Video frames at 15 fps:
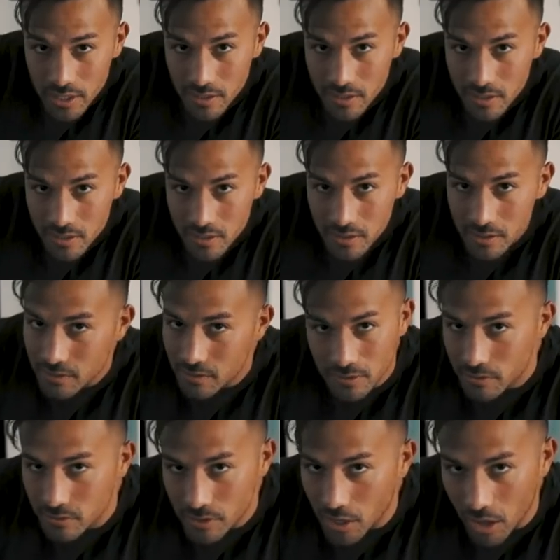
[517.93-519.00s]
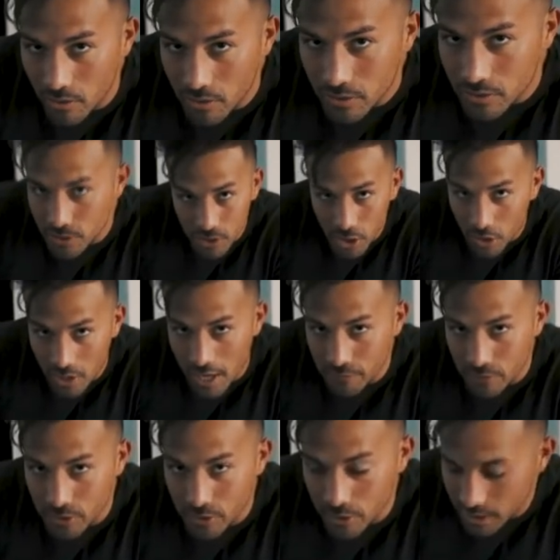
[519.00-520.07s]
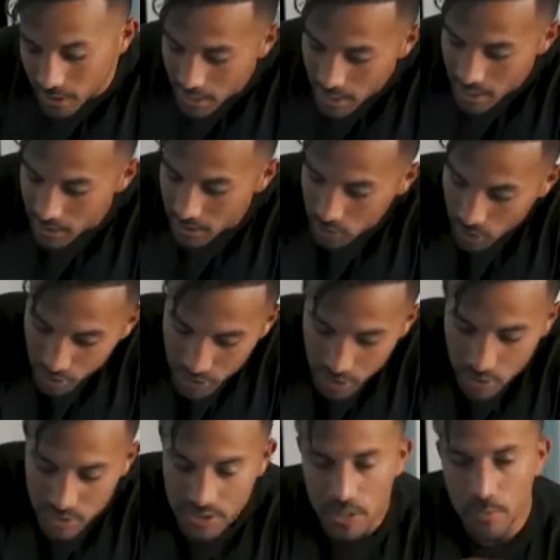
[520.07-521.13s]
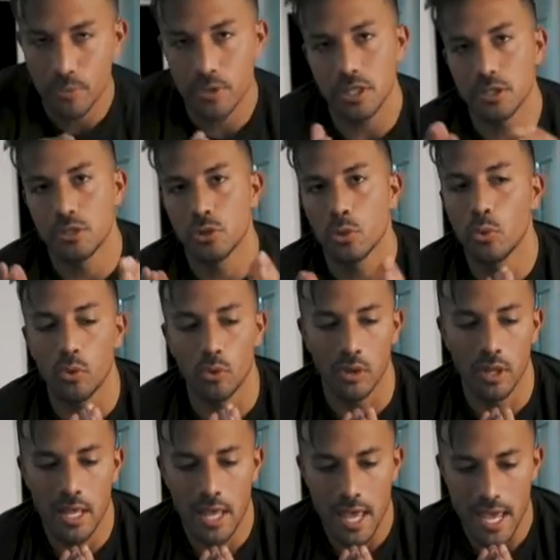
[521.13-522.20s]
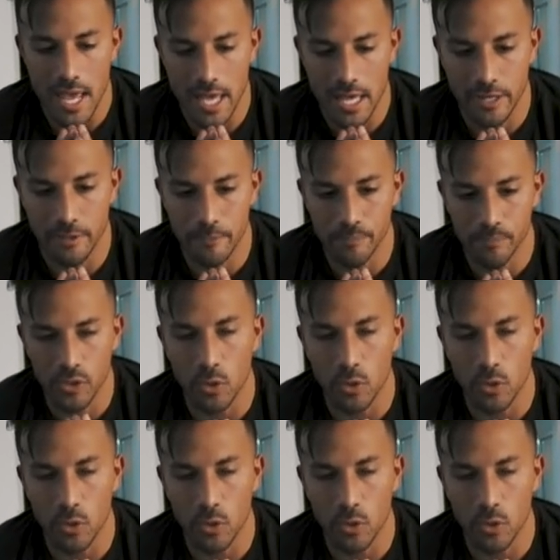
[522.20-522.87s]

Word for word: it? No, you don't have to do it. Cardio is simply a tool. And